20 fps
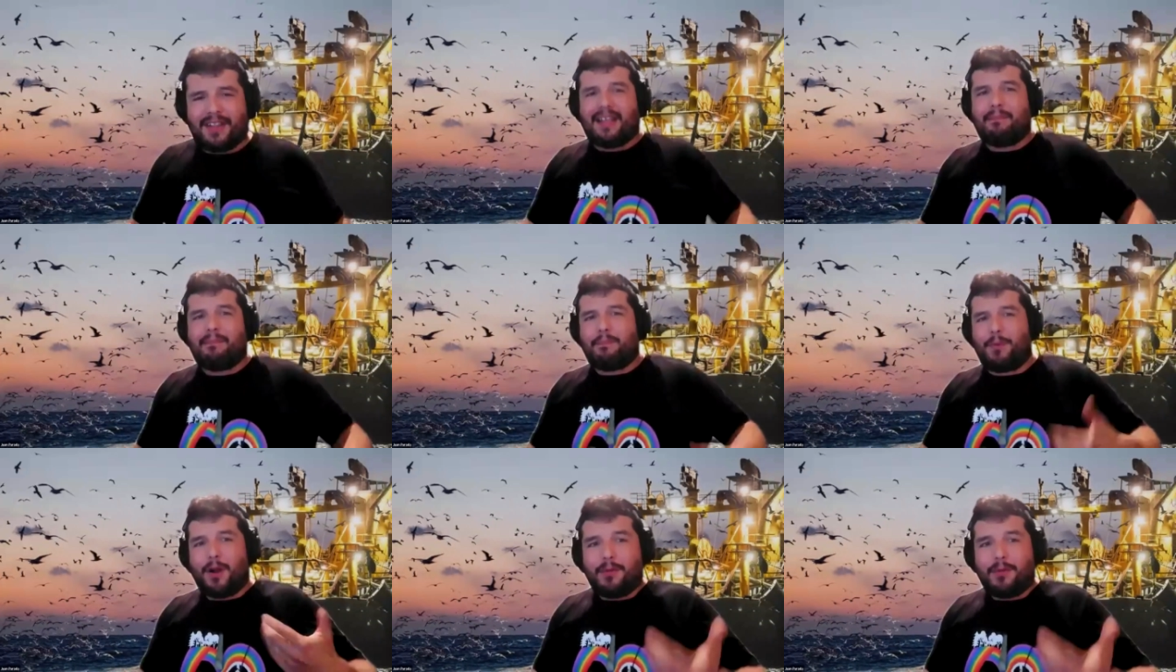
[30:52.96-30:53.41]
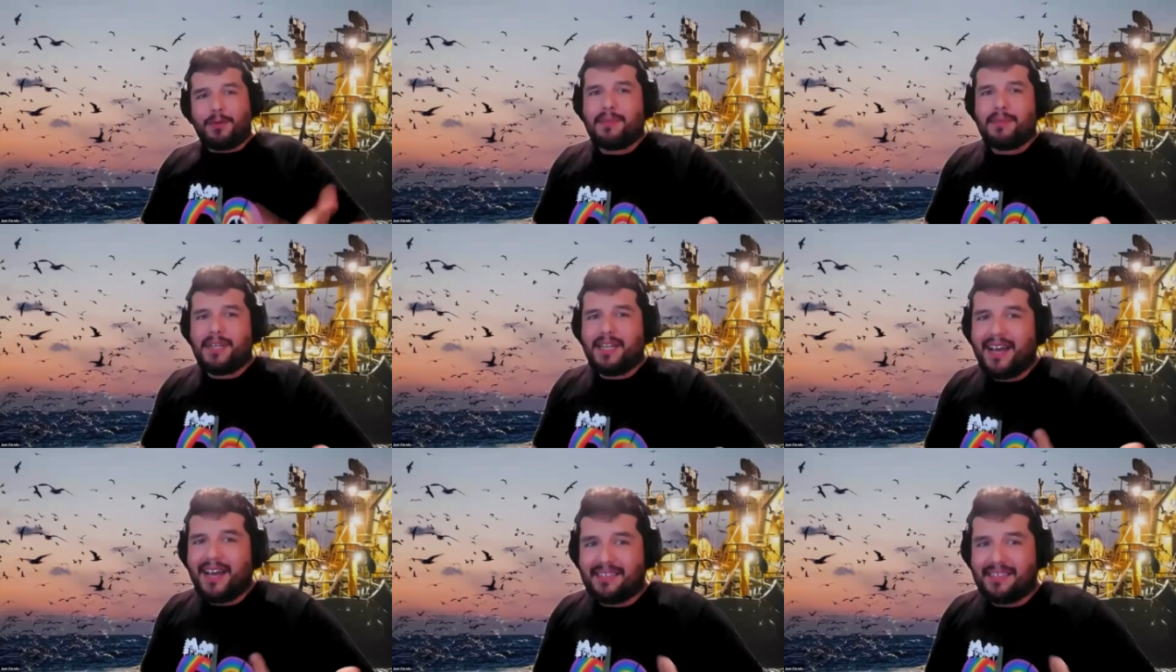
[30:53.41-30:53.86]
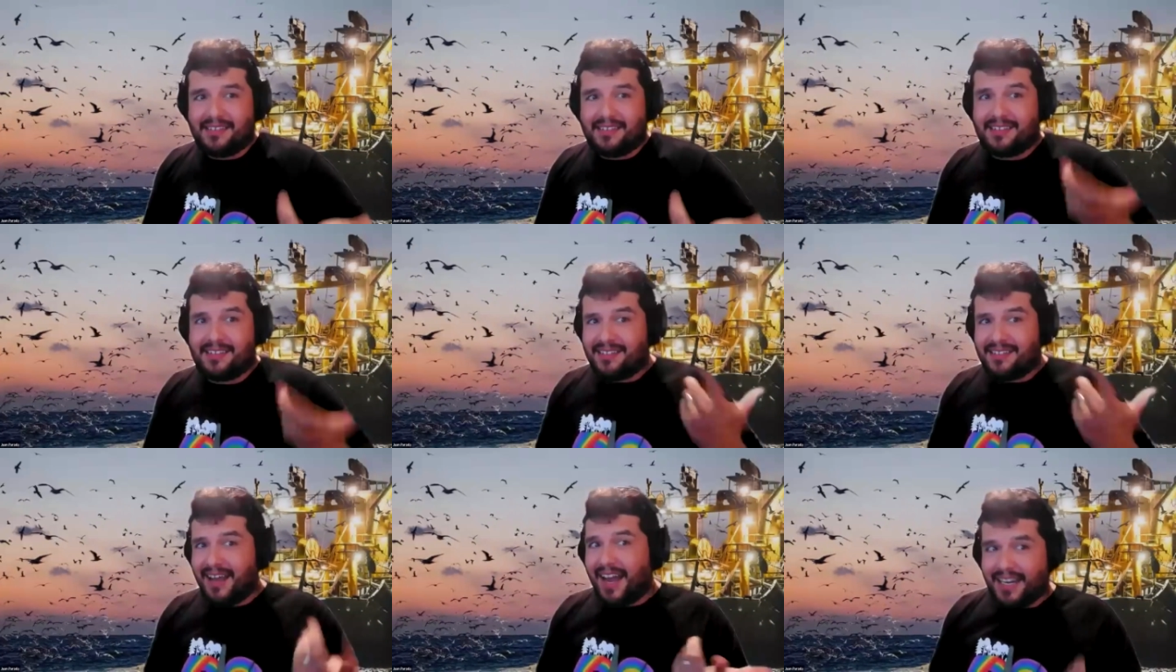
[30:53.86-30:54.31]
the problem it has
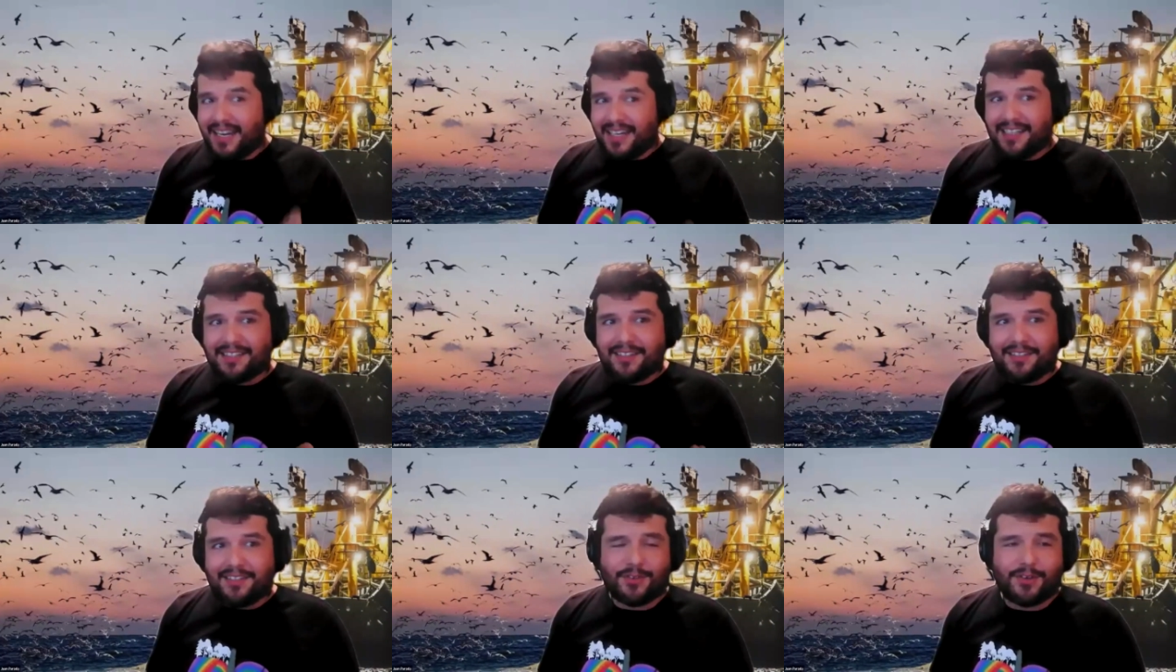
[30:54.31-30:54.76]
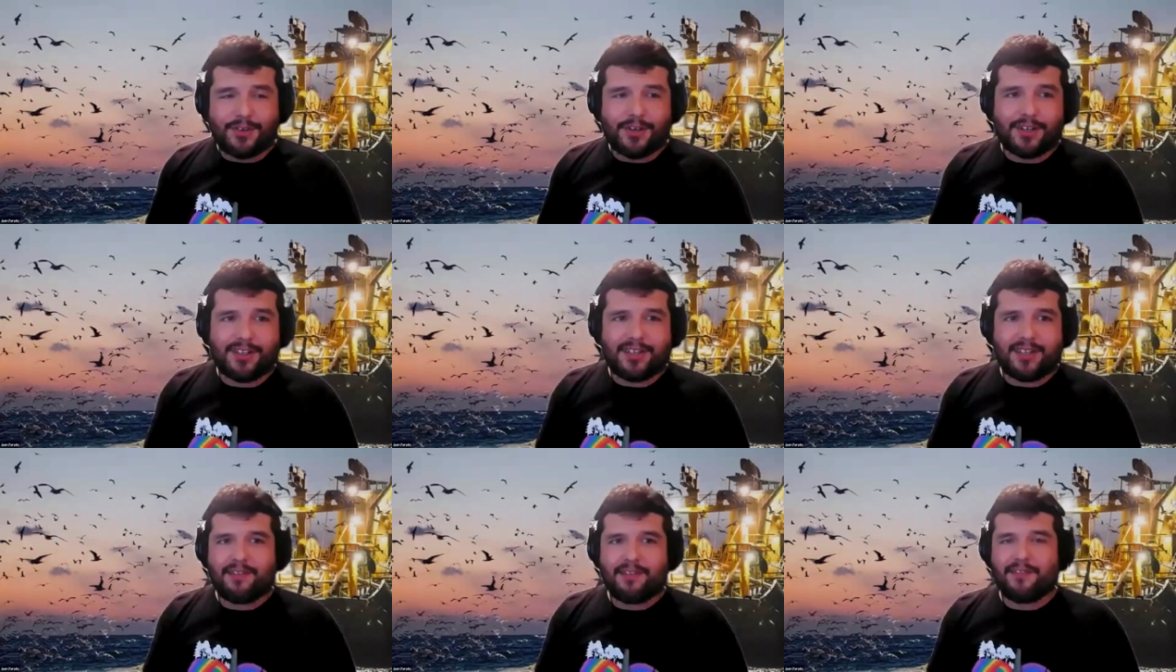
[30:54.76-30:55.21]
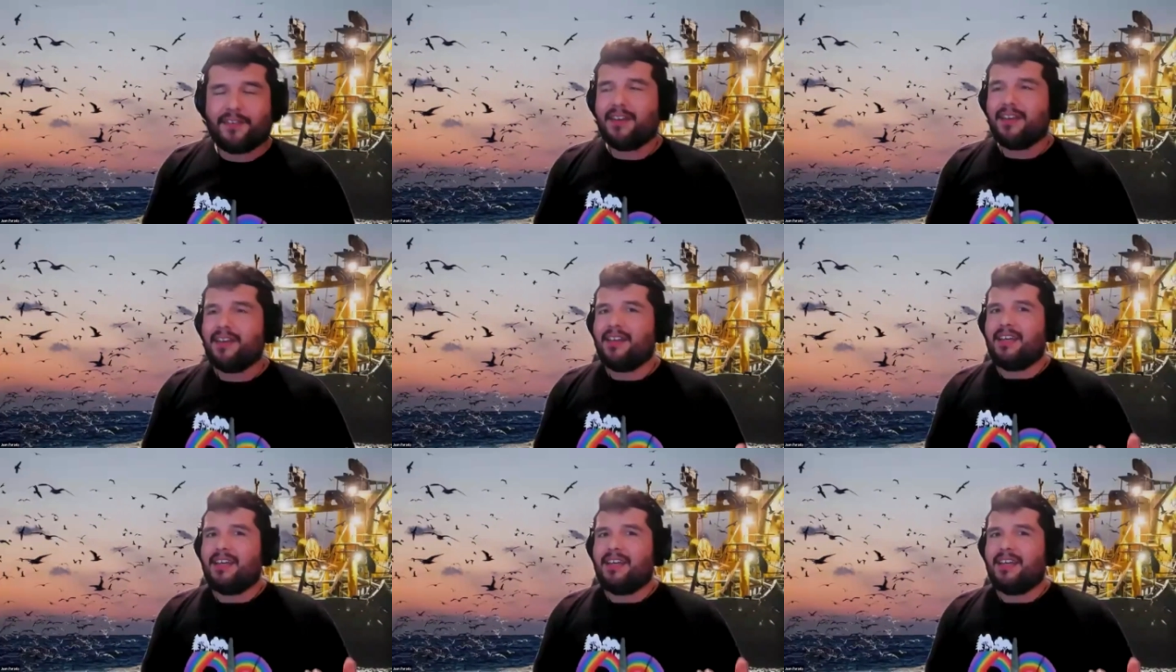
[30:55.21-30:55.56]
is it's highly destructive.